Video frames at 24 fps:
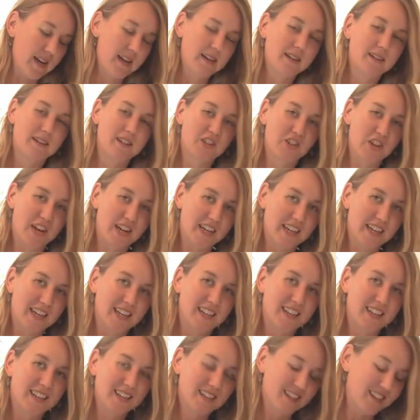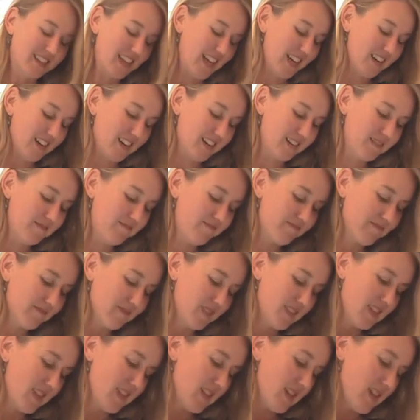and drink it later
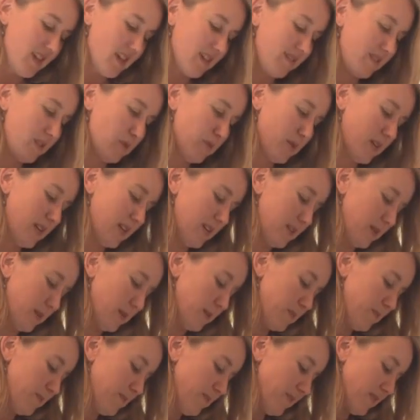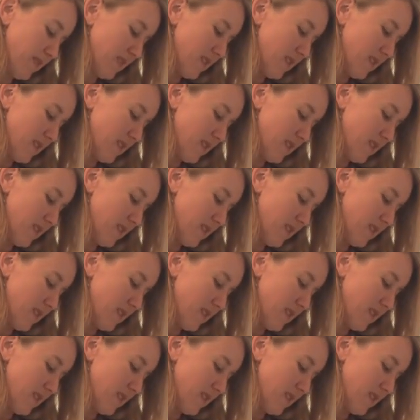if you wanted to.